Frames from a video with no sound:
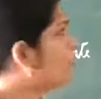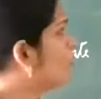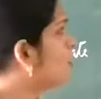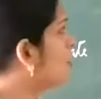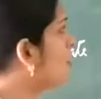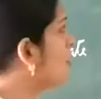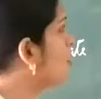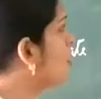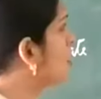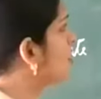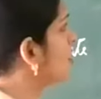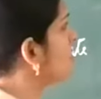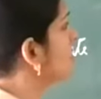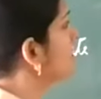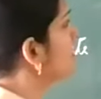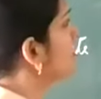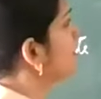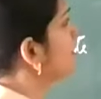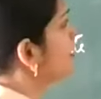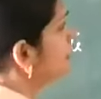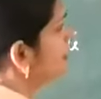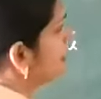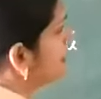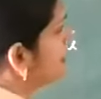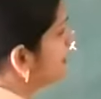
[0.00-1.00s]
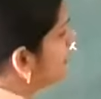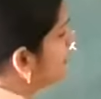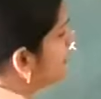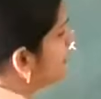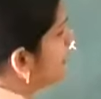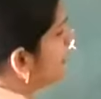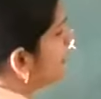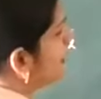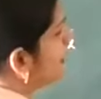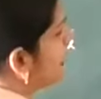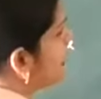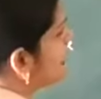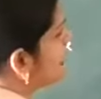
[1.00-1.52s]
Or it
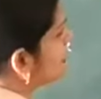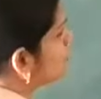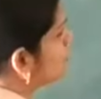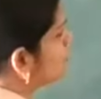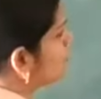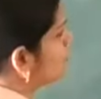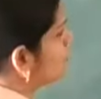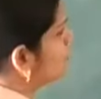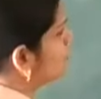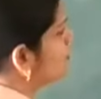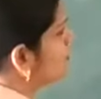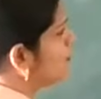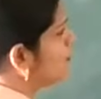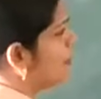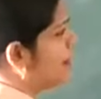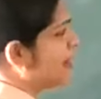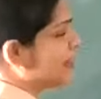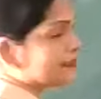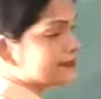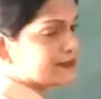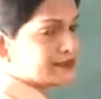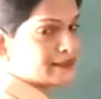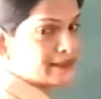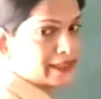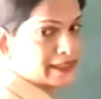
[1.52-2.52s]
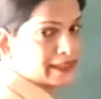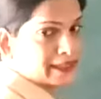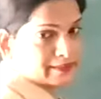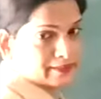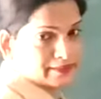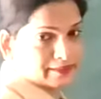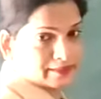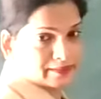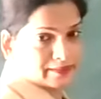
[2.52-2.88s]
attacks from the back side,